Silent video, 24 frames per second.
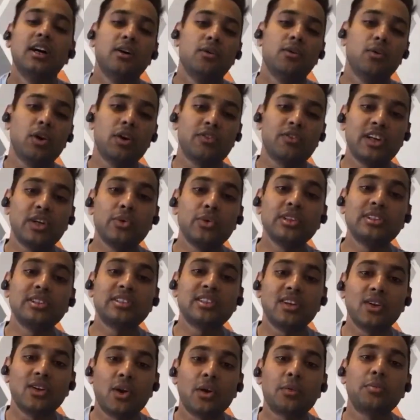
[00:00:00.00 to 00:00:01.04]
What we do is
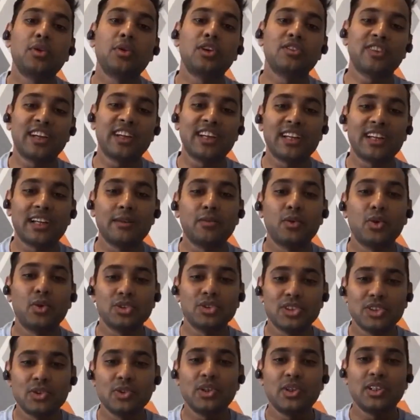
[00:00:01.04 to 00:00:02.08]
a lot more of our income
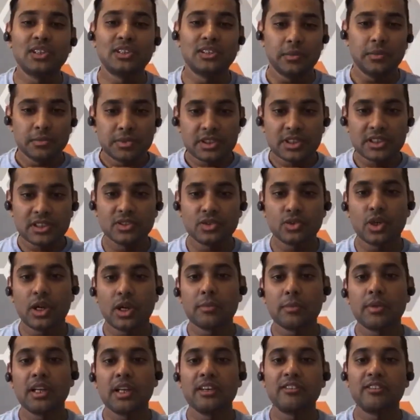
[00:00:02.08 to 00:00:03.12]
goes into consumption. So I
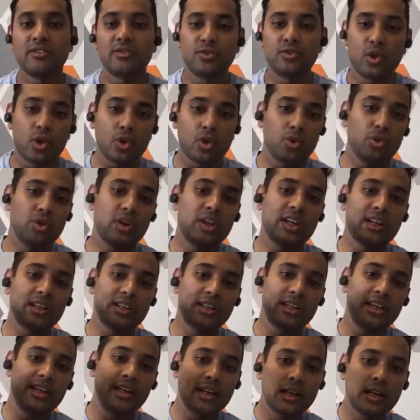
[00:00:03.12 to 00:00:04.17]
believe not only are
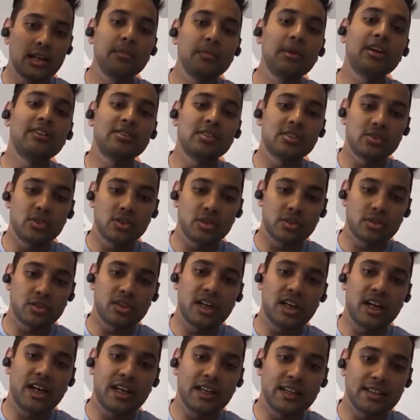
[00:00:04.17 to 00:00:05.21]
the income levels going to
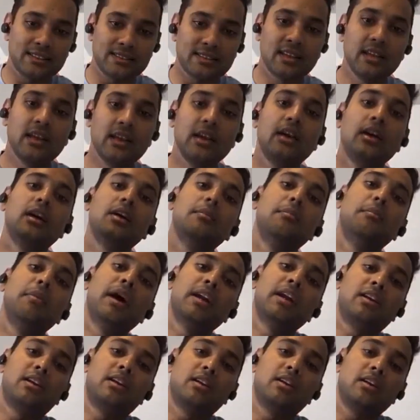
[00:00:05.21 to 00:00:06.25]
rise,
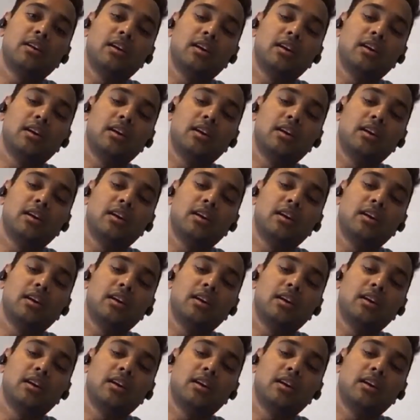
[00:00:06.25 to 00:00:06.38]
but